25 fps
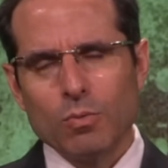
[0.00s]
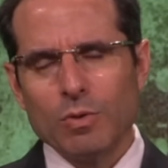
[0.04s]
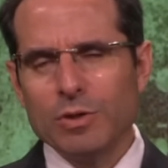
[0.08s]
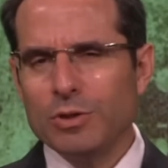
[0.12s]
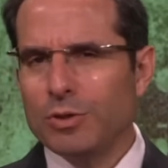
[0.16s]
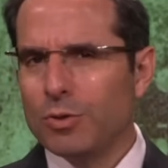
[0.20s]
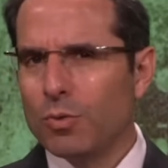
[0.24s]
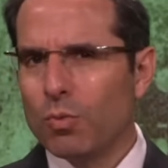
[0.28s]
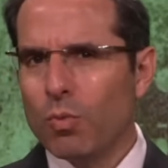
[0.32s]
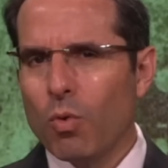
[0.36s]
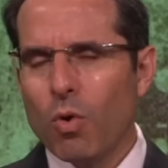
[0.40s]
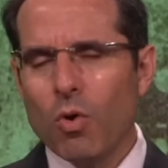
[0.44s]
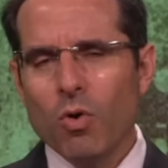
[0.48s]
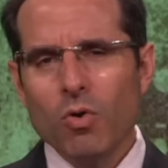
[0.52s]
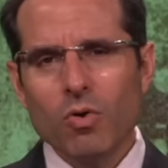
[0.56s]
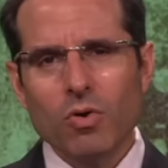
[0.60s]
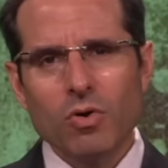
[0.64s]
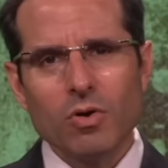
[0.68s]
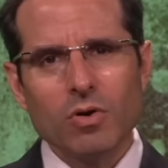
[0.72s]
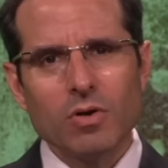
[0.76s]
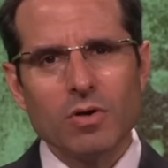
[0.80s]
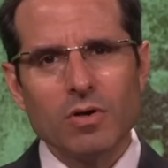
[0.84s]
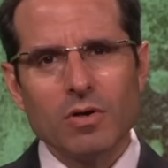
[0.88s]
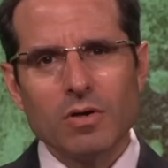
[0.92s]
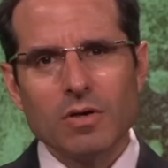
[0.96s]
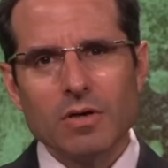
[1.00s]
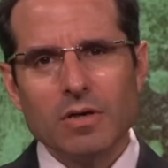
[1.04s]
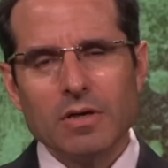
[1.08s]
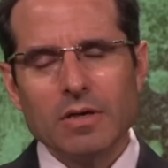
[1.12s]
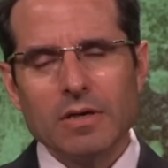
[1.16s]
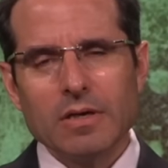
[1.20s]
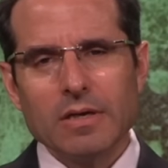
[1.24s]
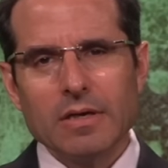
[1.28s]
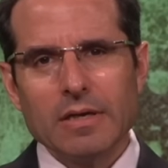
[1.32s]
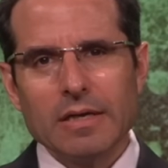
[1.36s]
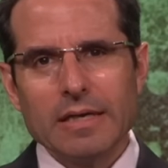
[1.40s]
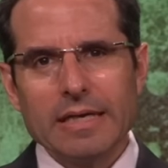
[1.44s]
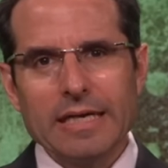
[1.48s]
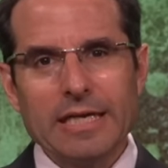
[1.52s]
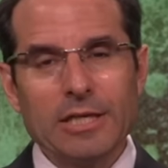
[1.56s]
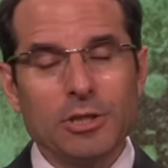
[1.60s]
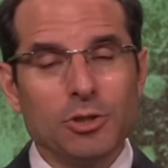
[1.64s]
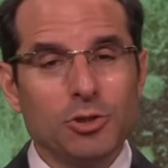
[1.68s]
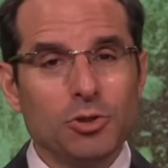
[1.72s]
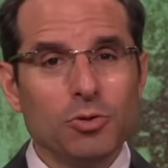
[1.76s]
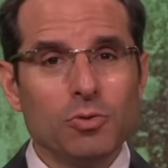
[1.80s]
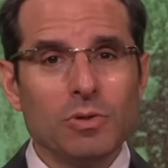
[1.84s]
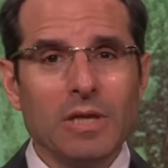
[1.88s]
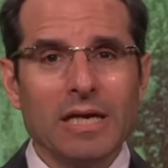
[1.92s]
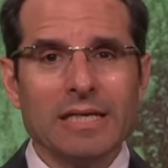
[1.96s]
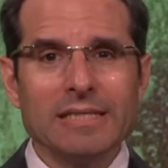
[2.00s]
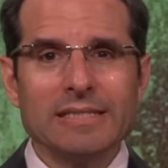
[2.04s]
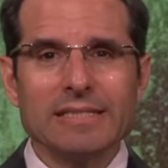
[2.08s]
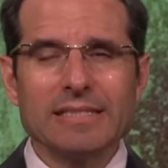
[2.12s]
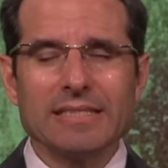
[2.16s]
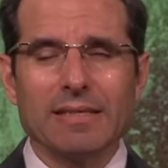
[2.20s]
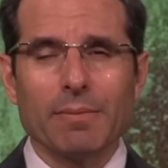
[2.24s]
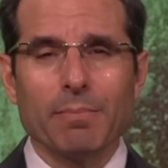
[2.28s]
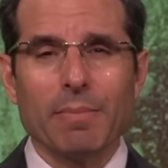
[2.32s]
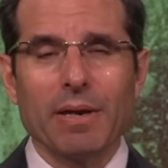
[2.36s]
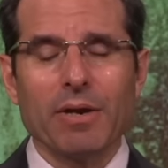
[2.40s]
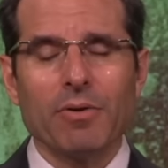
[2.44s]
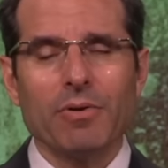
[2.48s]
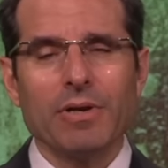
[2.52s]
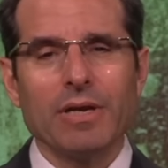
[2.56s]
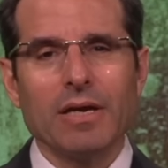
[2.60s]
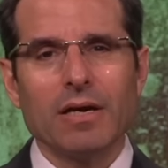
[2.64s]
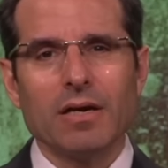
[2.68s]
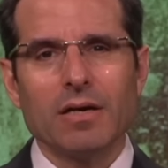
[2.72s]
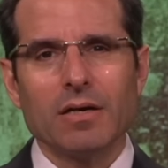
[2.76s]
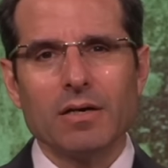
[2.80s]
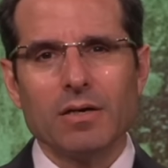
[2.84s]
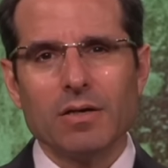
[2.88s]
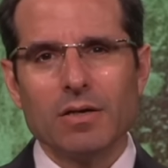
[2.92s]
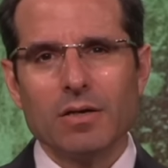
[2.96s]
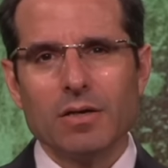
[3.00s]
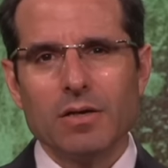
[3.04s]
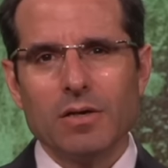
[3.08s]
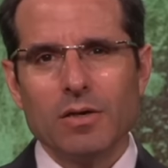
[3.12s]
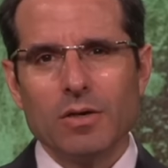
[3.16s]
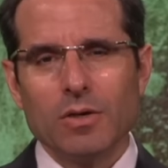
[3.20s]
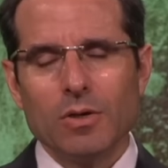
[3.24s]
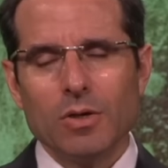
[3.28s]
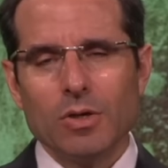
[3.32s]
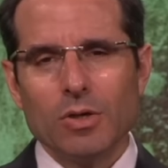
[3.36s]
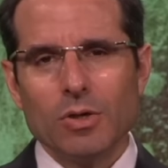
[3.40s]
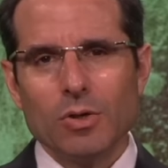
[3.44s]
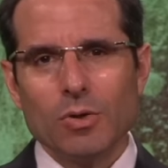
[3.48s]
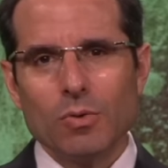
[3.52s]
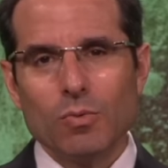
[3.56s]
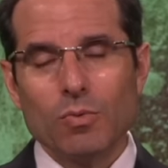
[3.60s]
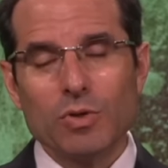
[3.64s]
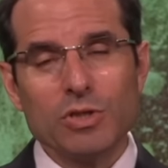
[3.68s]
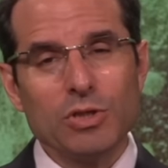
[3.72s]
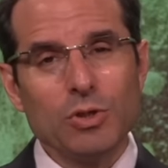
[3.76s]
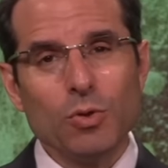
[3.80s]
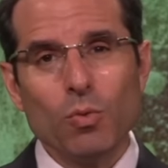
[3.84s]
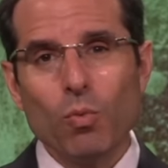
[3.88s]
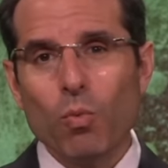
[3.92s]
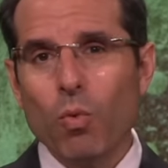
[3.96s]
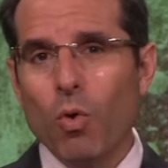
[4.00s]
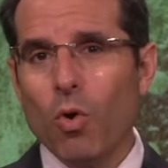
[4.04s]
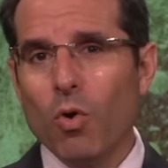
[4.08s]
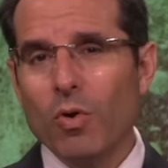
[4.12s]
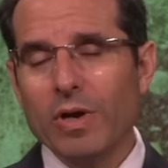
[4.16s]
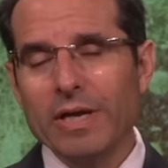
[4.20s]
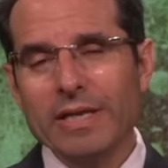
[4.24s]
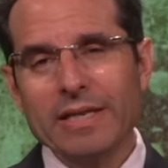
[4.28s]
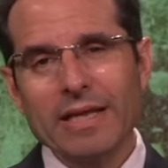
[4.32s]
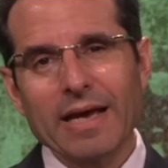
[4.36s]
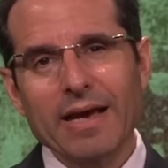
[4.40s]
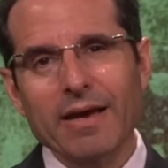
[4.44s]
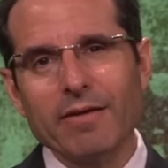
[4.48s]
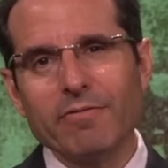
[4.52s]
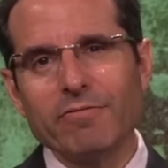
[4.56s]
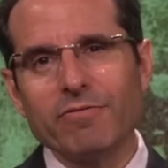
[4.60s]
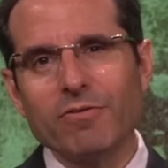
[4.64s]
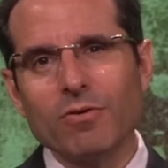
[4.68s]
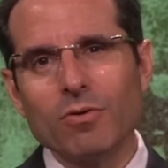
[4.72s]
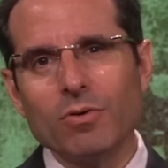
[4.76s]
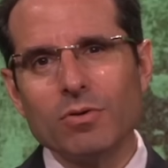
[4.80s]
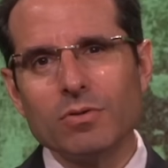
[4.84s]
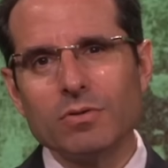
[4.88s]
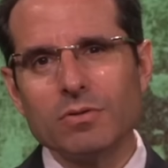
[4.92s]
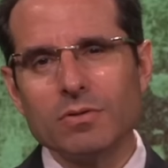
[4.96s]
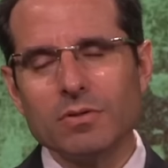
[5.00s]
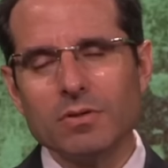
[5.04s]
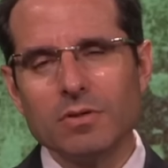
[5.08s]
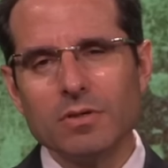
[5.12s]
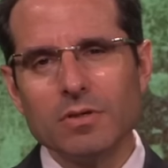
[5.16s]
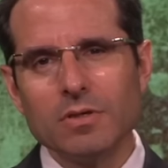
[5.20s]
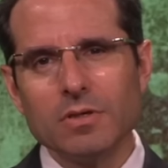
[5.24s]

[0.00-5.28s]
when you walk in Judah and Samaria, when you walk in Hebron,